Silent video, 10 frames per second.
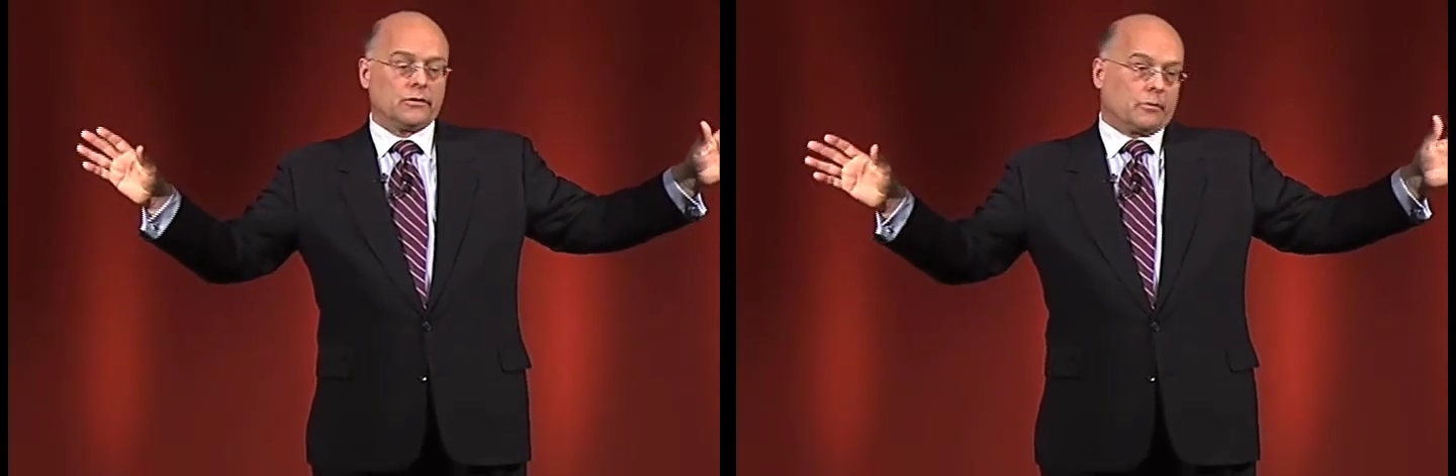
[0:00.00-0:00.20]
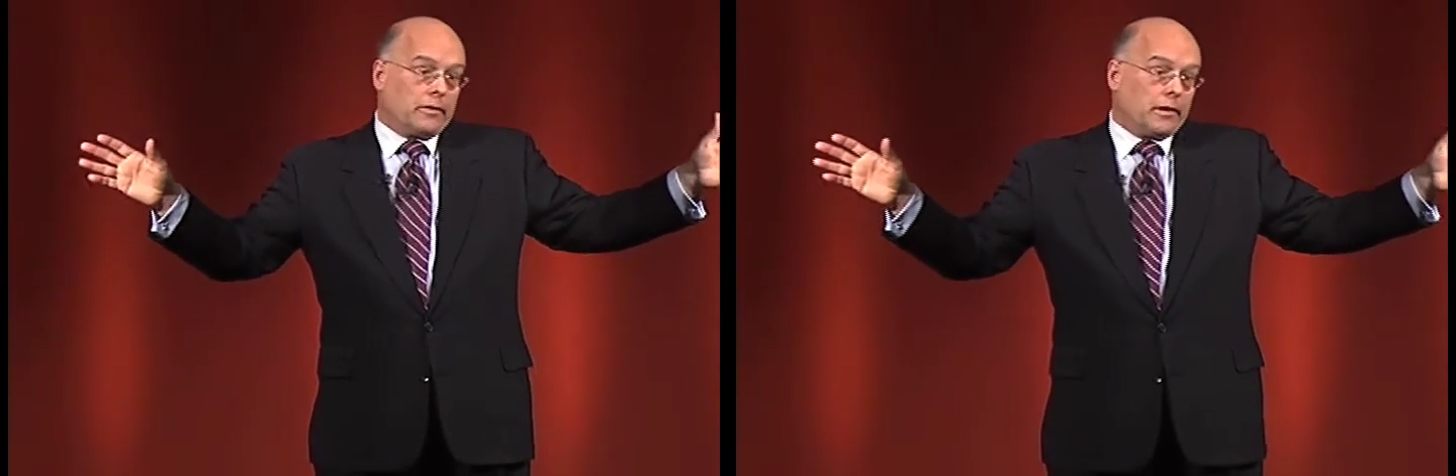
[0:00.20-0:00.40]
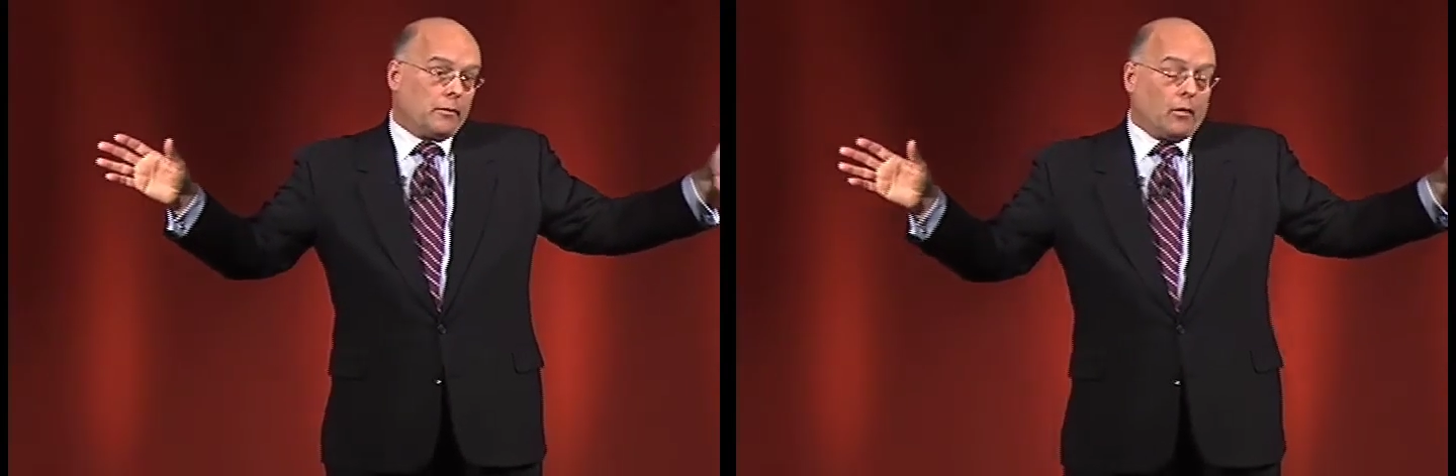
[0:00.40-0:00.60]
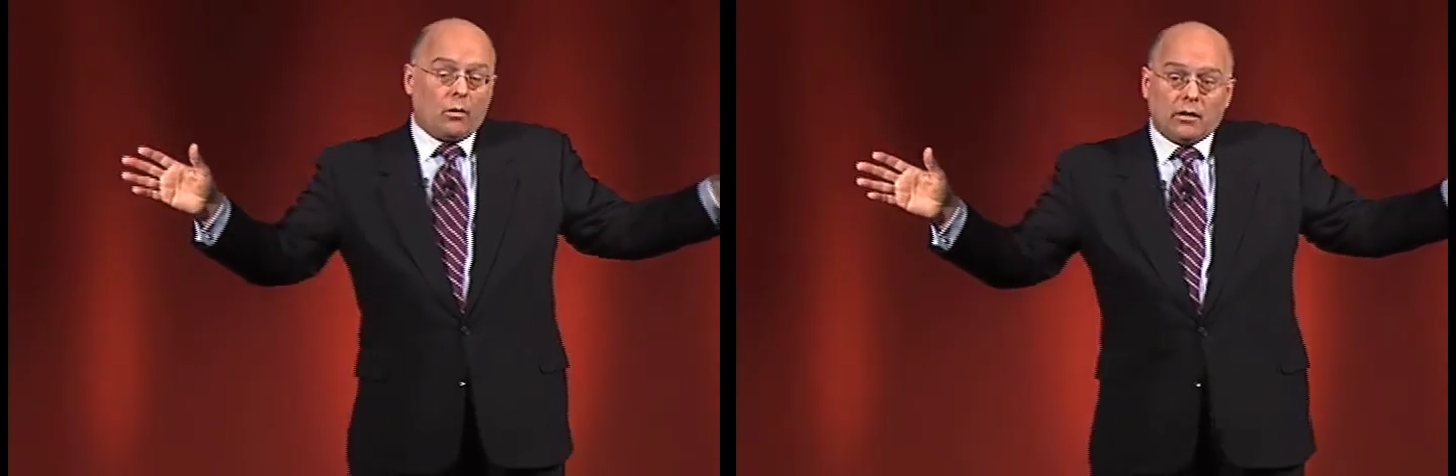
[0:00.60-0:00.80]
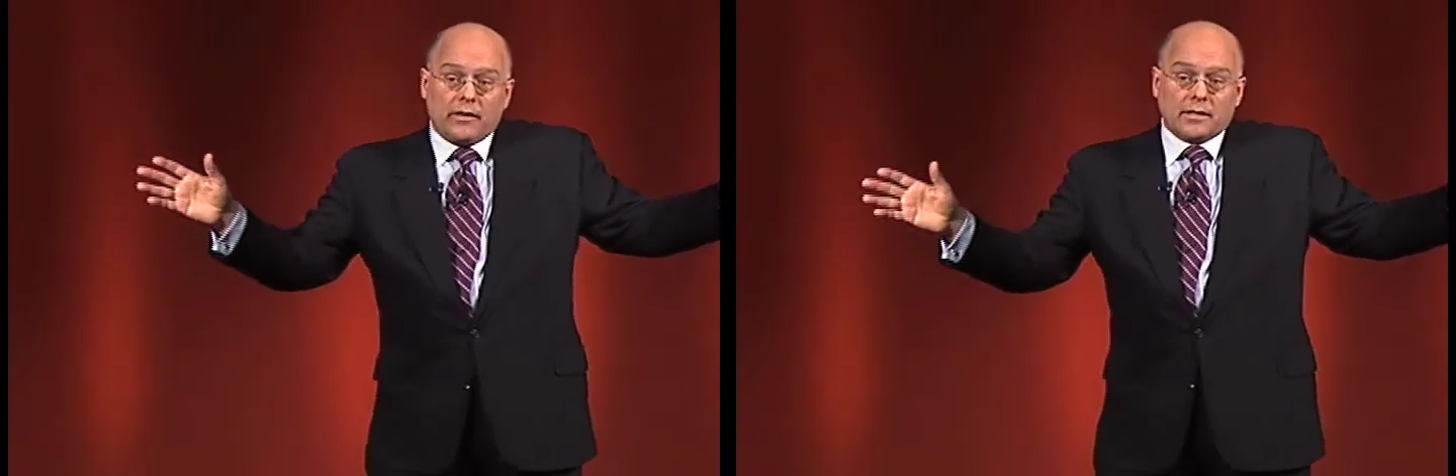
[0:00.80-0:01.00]
So I'm thinking
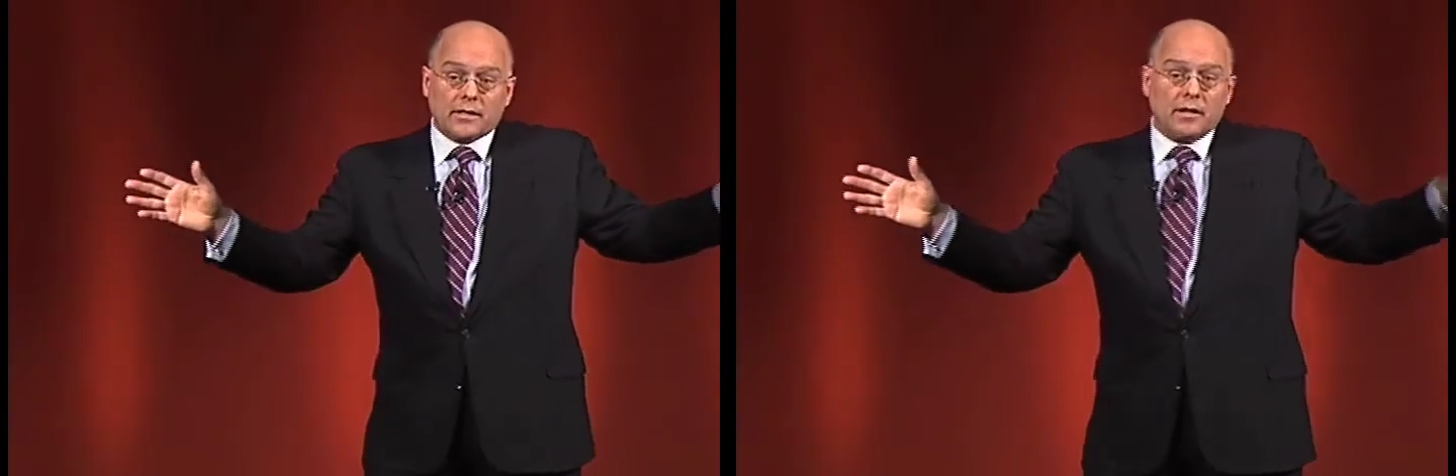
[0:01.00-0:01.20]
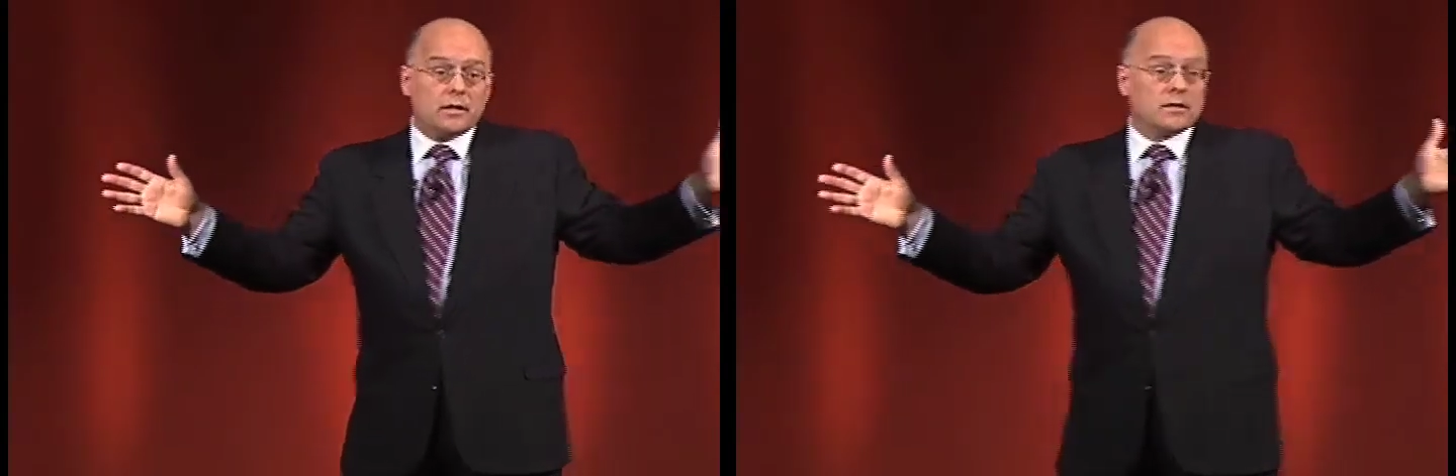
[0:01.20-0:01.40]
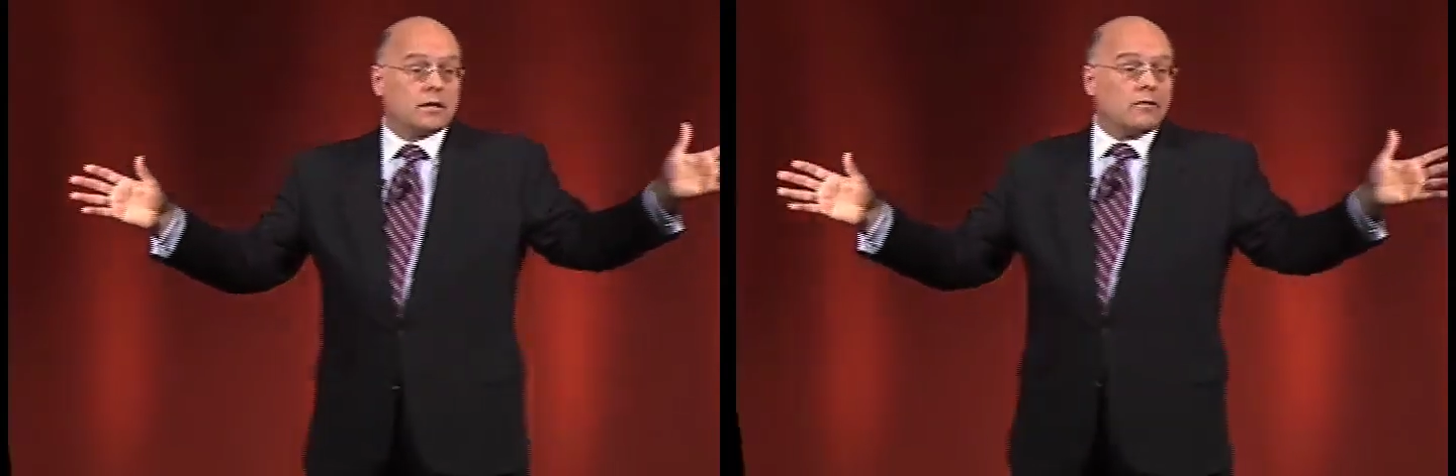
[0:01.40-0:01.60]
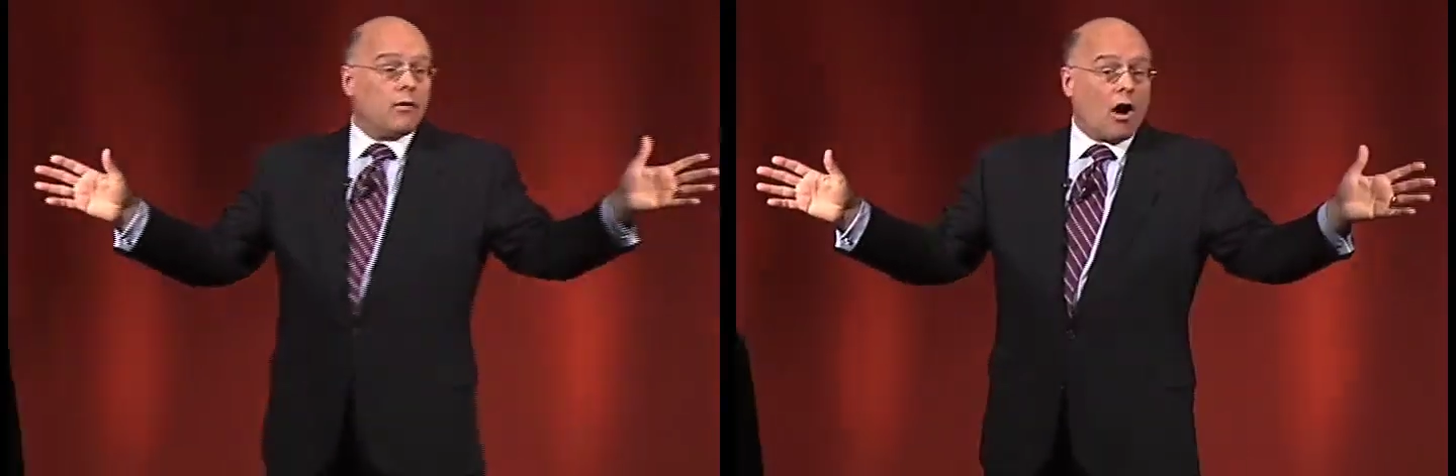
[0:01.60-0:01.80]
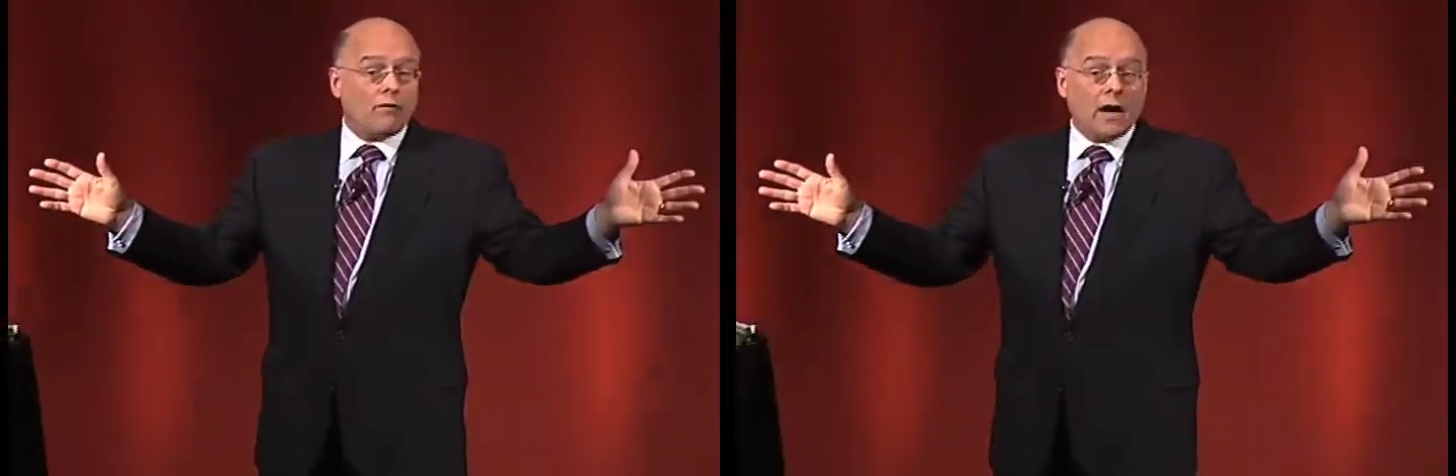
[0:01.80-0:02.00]
about, well, if I send this
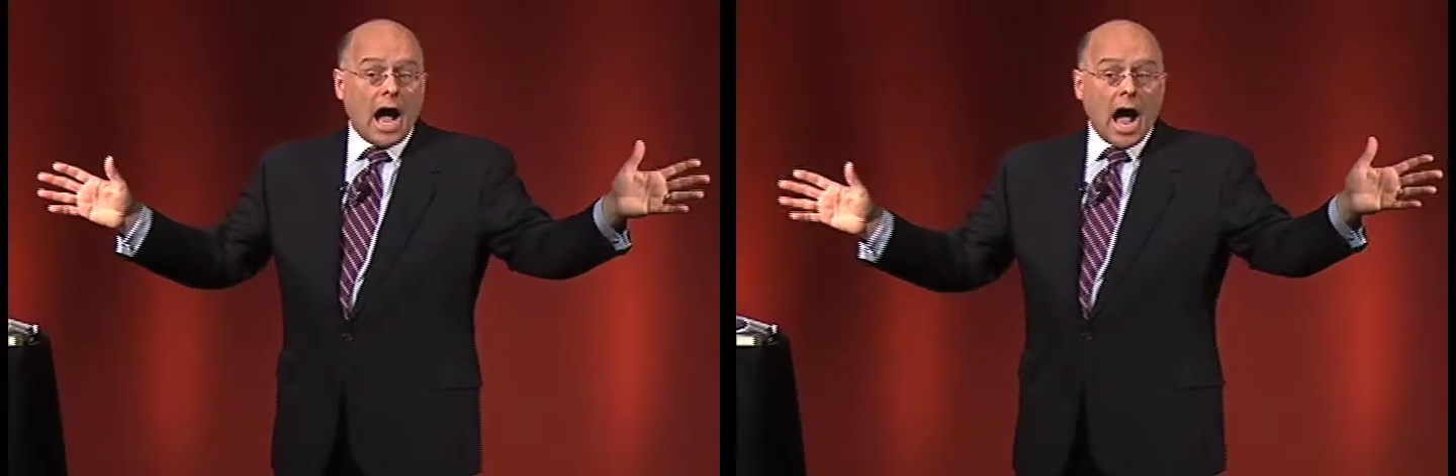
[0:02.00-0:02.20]
stuff off,